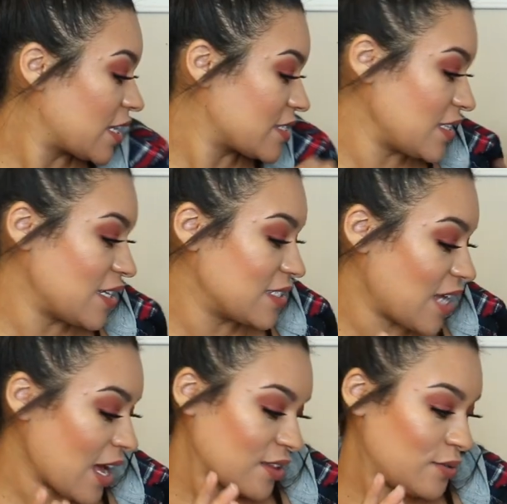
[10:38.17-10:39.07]
That's
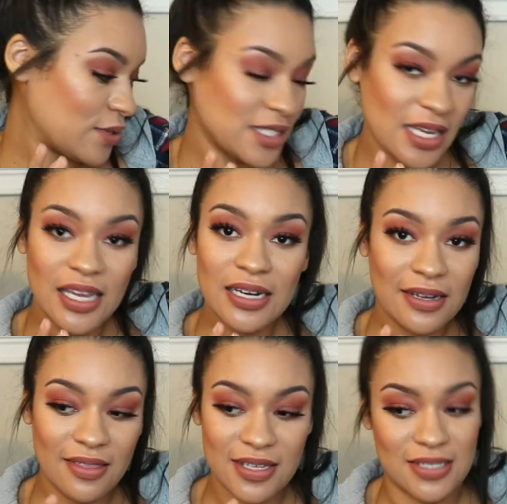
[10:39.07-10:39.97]
exactly what's in
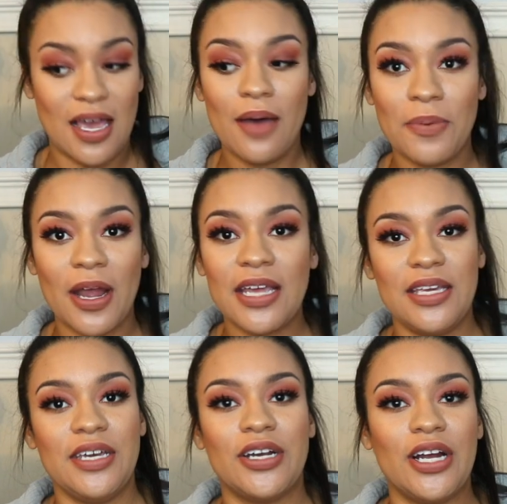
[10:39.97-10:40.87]
this cup right
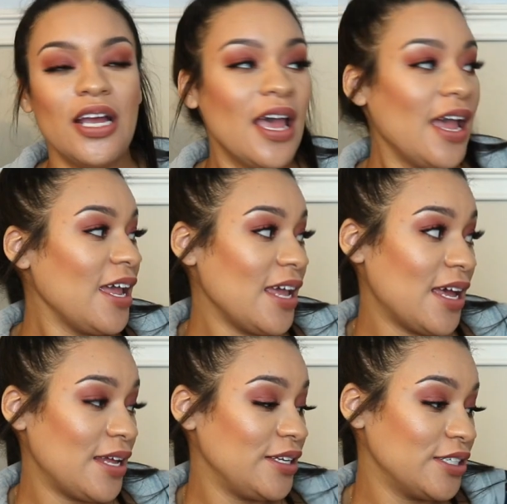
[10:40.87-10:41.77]
here.
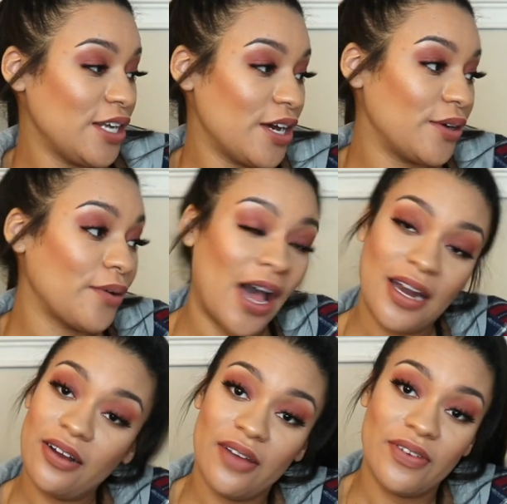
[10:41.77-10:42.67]
And you know,
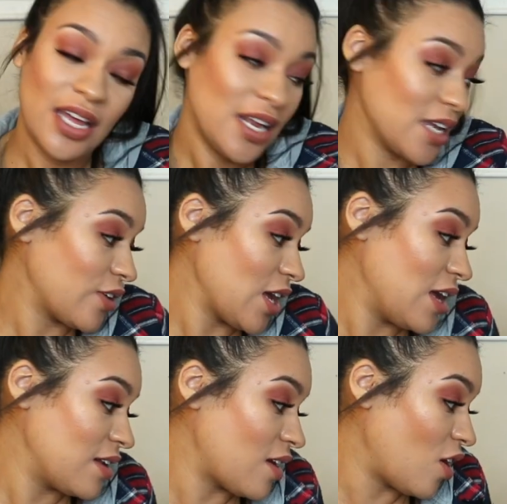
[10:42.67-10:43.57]
I don't have a headache,
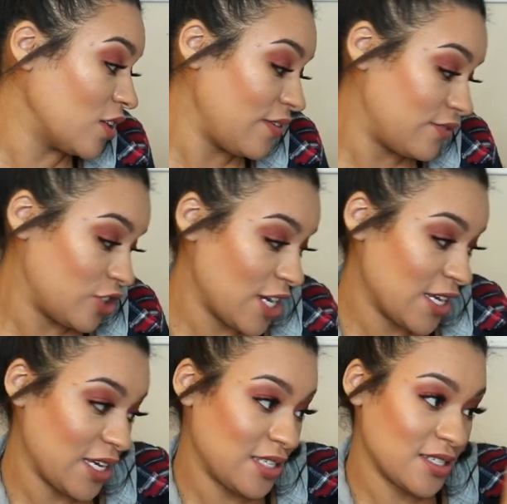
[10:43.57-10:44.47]
and all I've
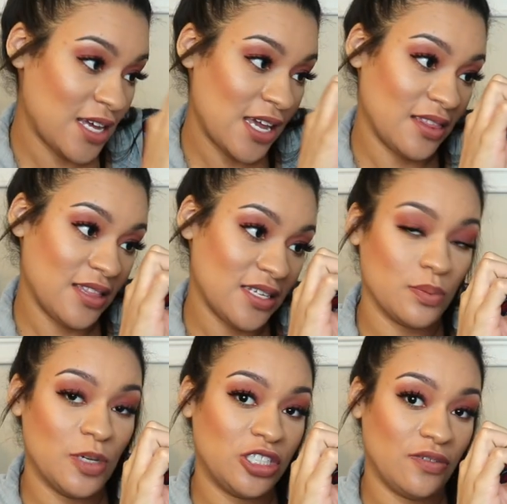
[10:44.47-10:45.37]
drank is like
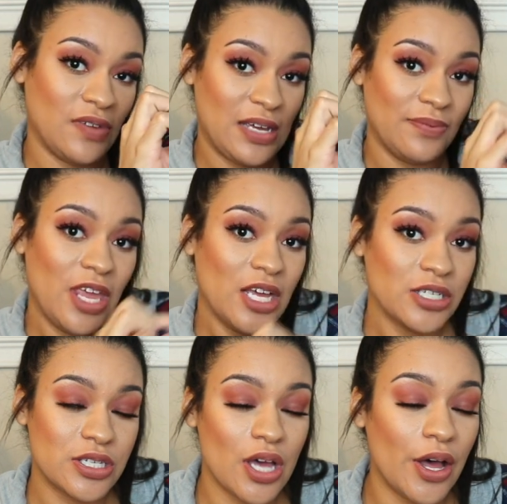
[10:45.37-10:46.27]
this much of it.
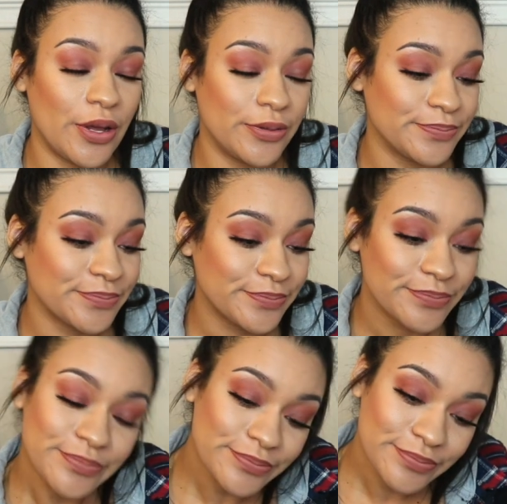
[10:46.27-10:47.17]
So
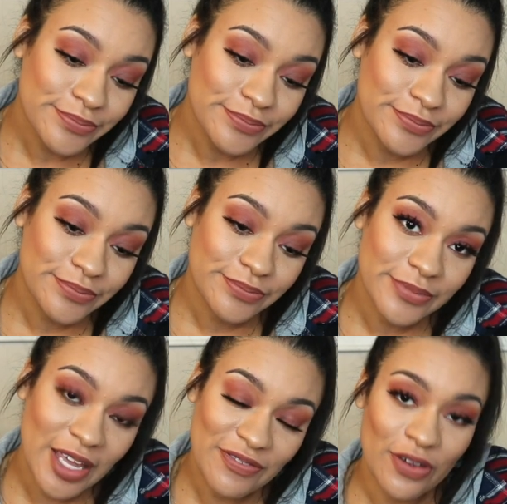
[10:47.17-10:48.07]

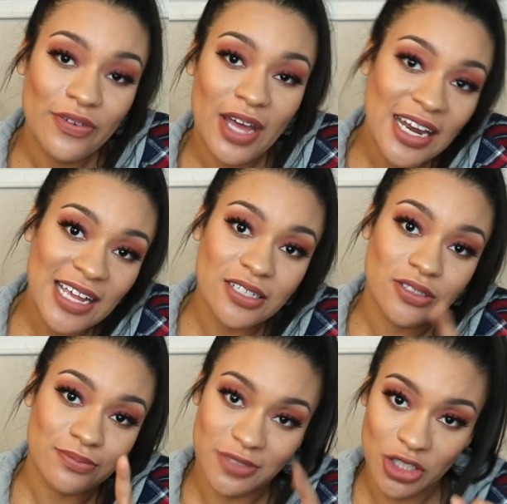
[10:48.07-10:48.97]
if you have a headache,
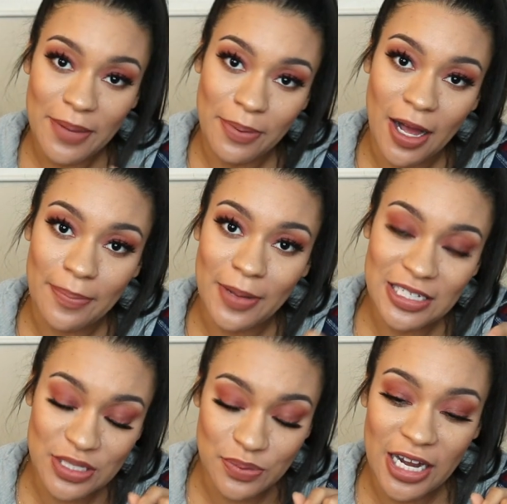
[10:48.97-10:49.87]
try pop.
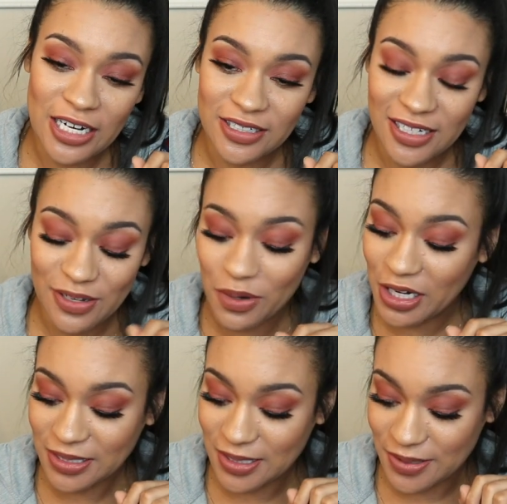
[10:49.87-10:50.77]
I swear it
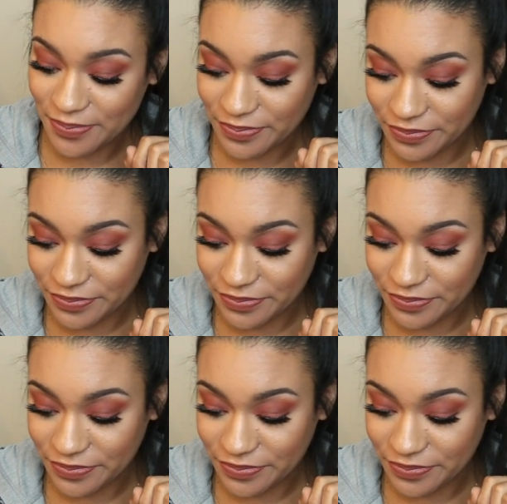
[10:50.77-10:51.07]
works.